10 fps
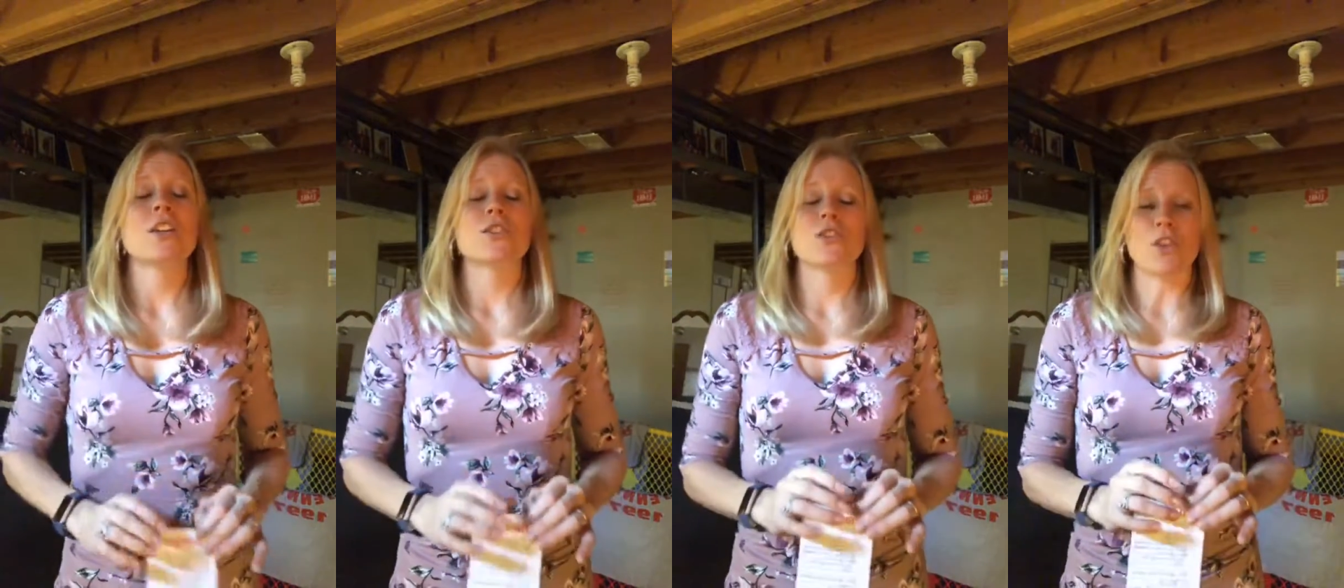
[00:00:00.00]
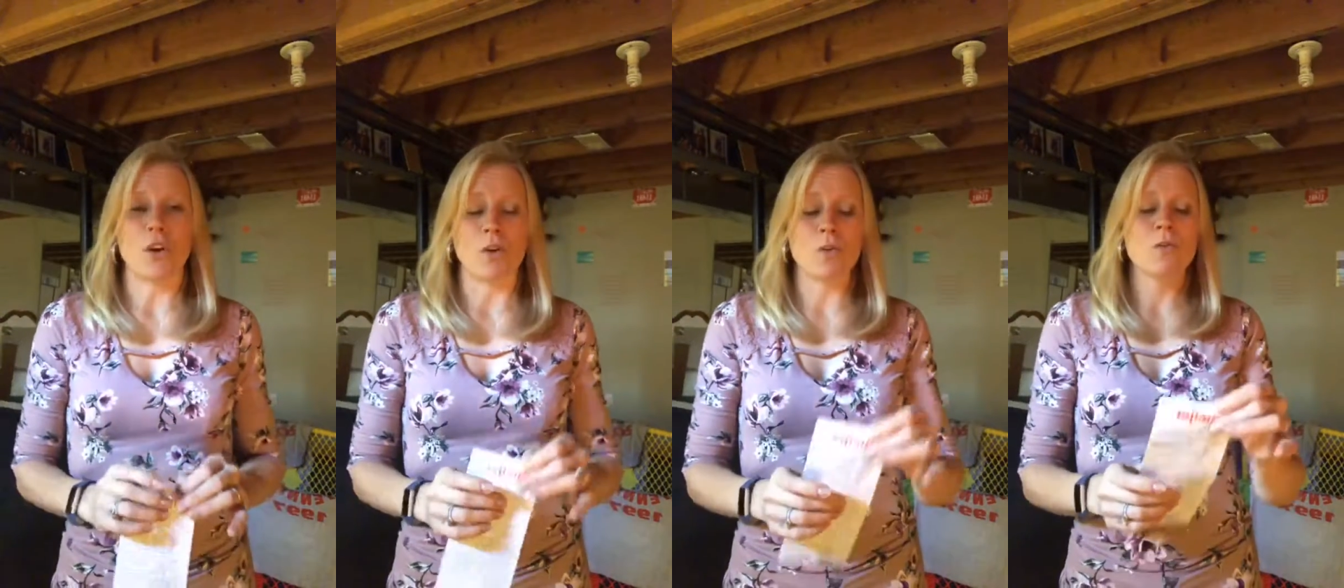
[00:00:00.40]

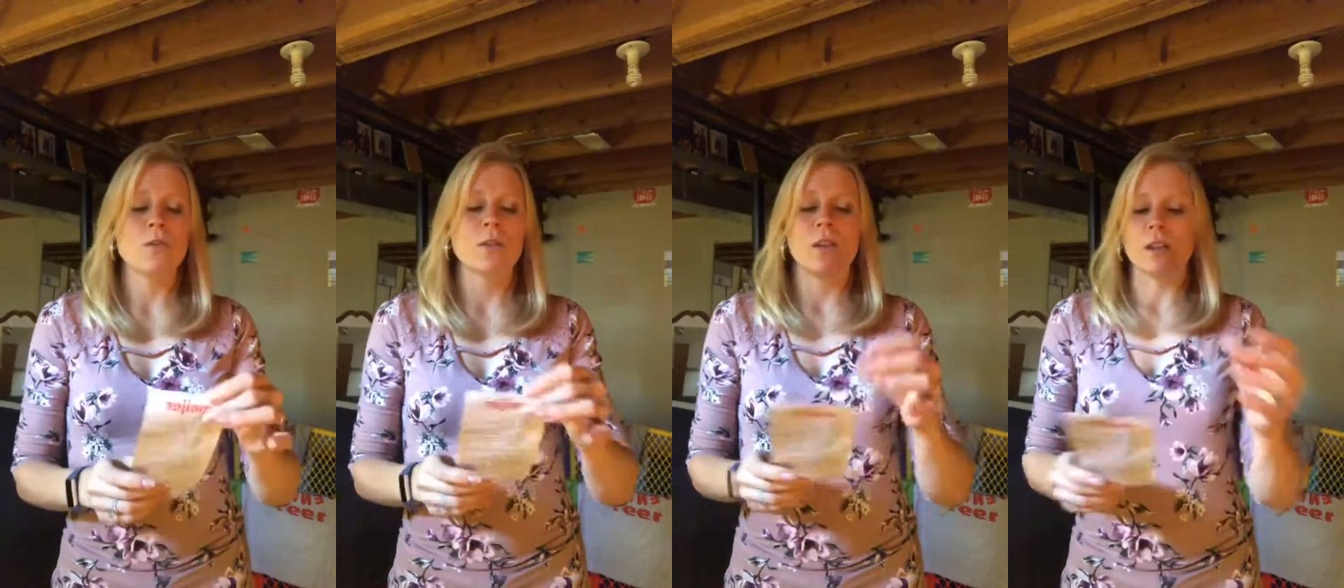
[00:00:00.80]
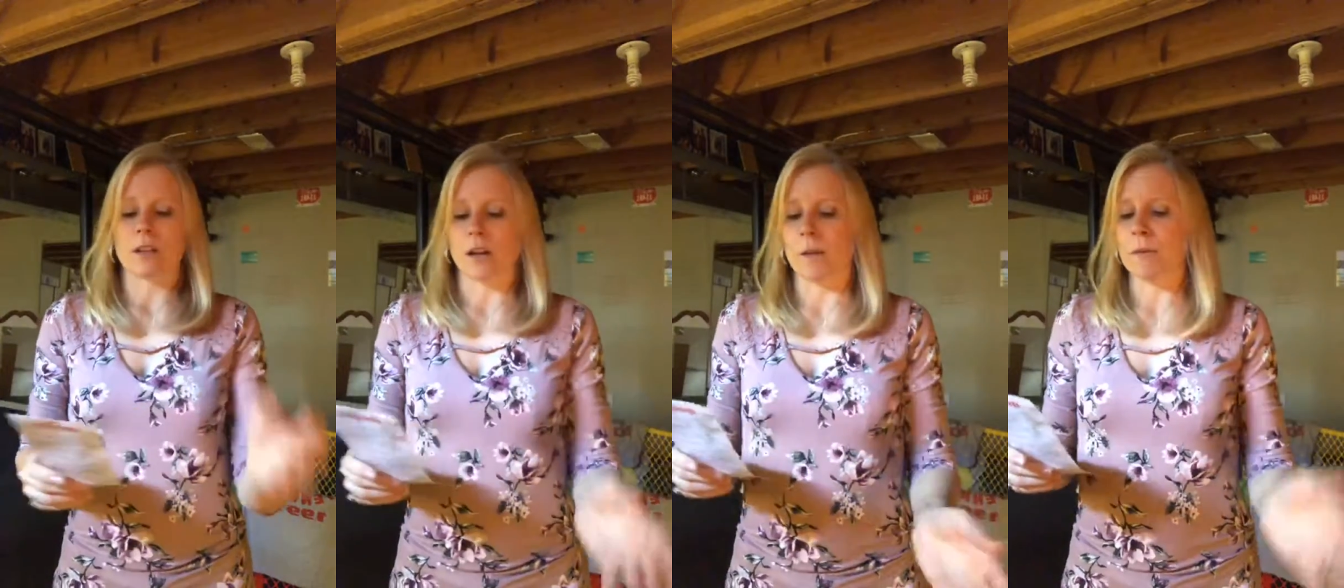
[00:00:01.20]
So,
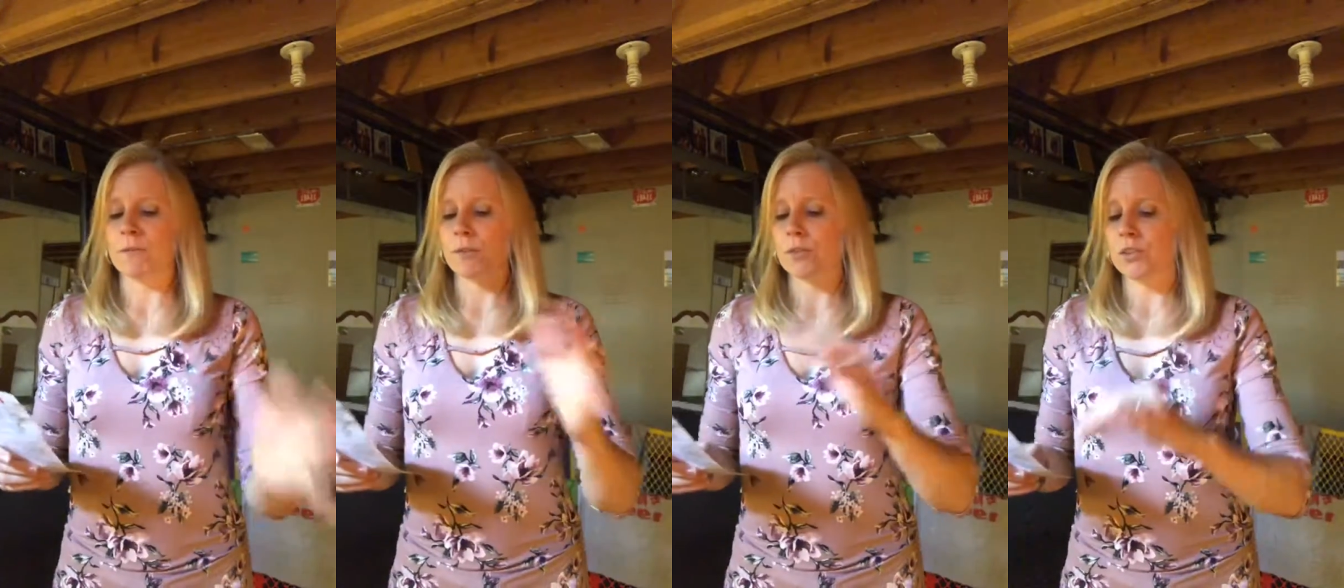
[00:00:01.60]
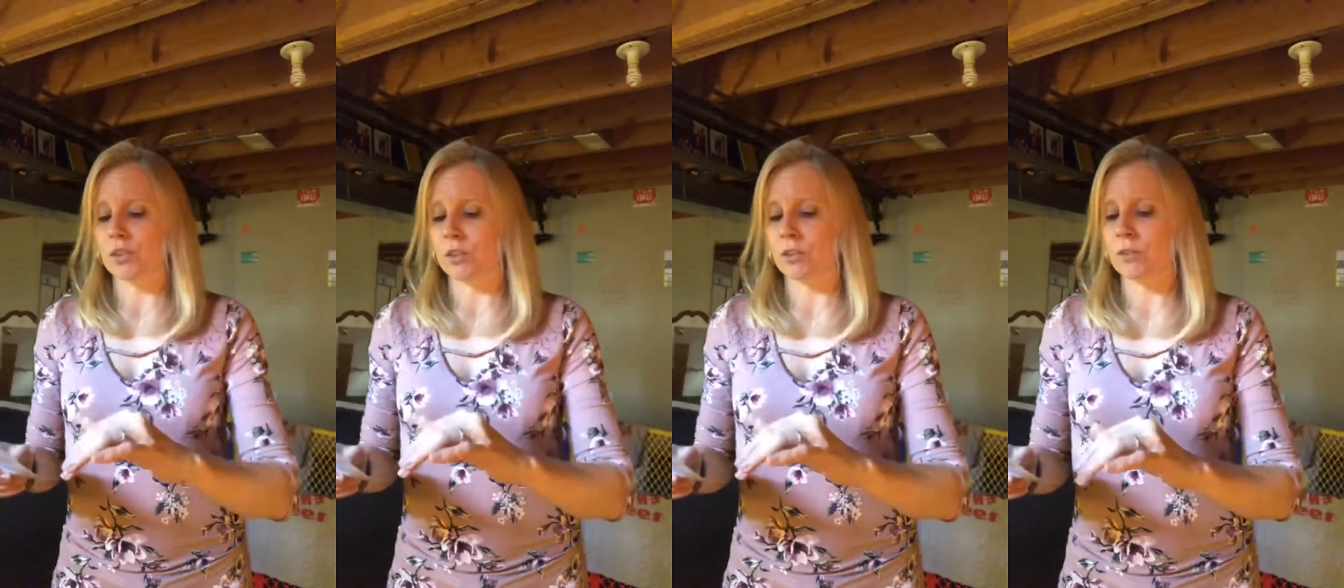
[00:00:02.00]
coming full
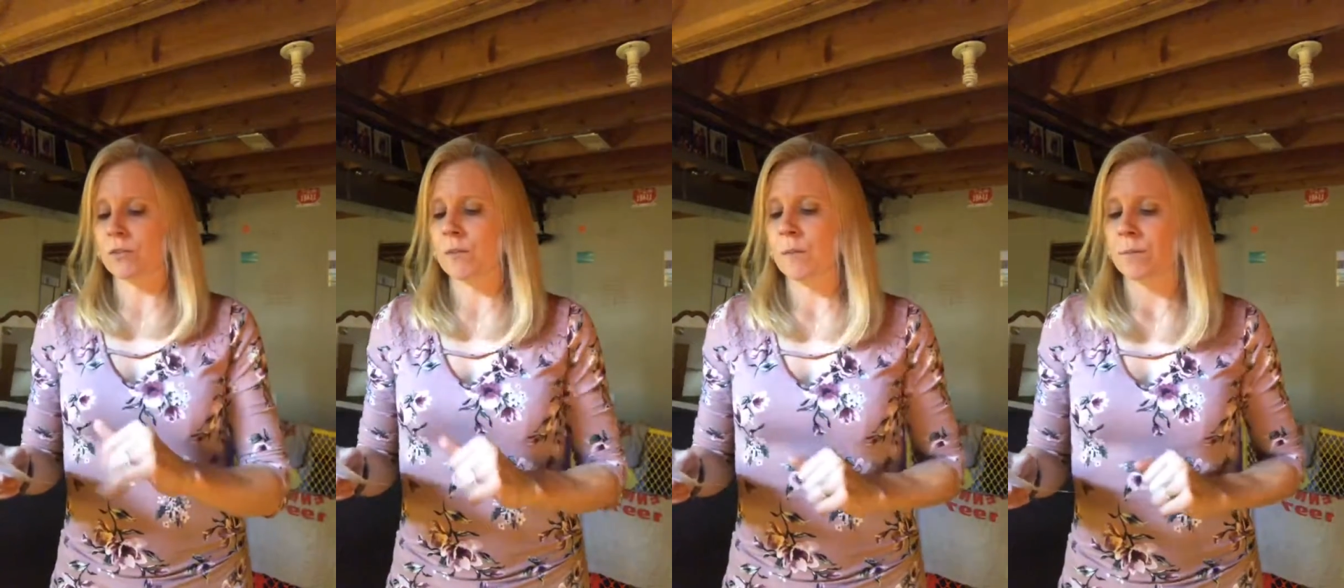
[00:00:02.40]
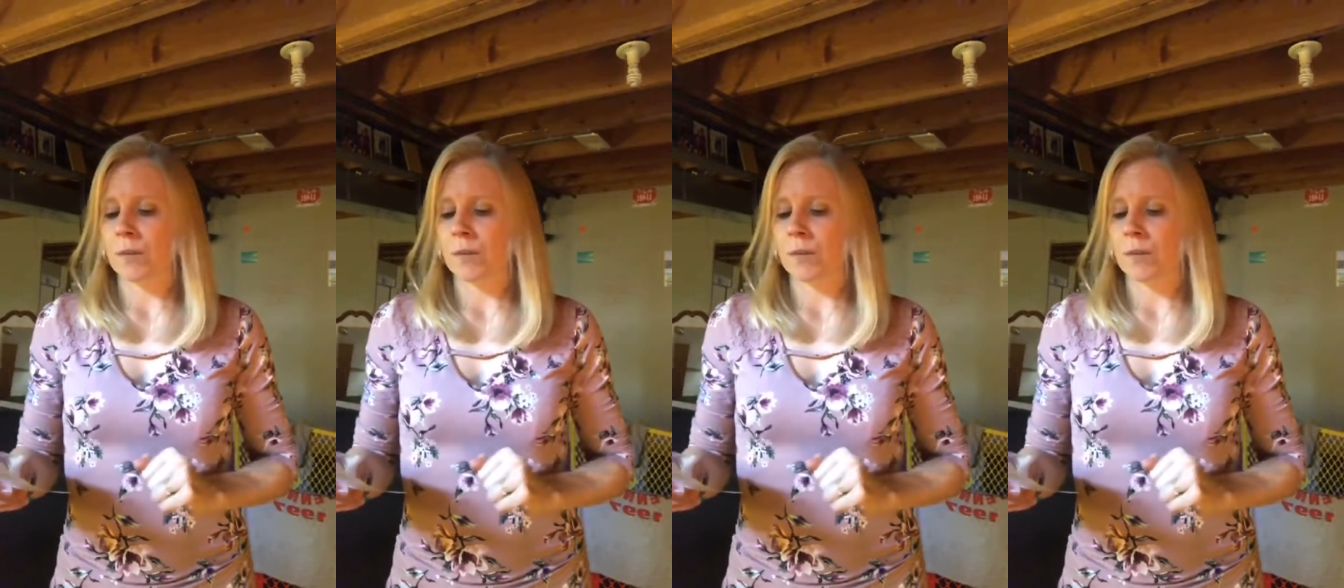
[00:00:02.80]
circle,